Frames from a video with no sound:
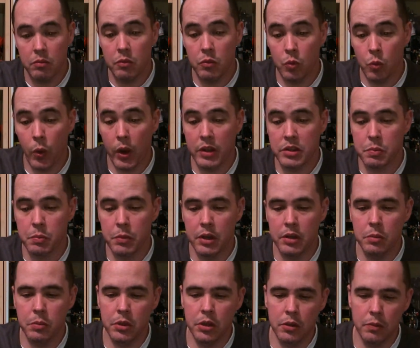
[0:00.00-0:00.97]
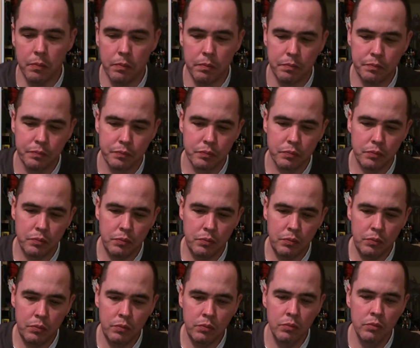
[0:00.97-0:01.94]
The way it's meant to be.
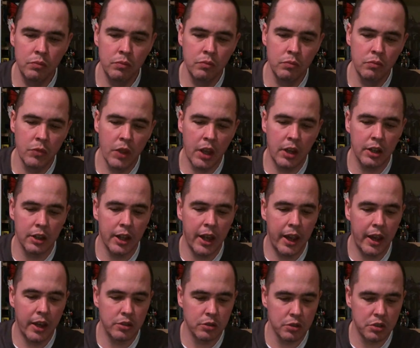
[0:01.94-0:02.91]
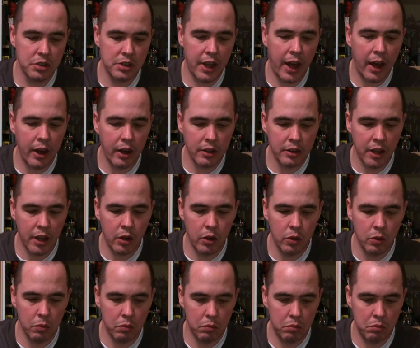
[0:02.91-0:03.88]
And the legs are static; they
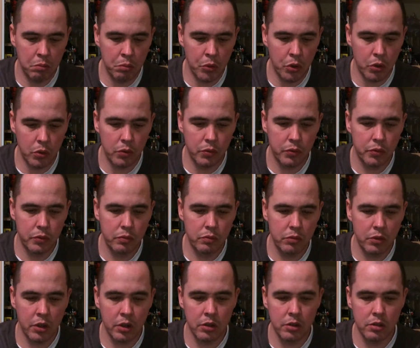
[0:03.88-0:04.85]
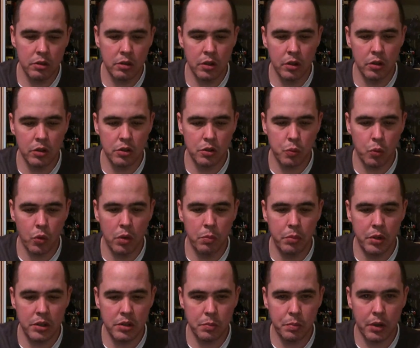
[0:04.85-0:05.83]
don't move. There's one
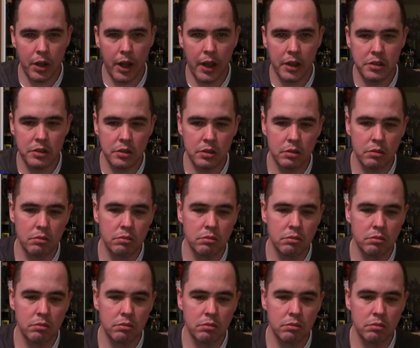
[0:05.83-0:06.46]
piece of plastic.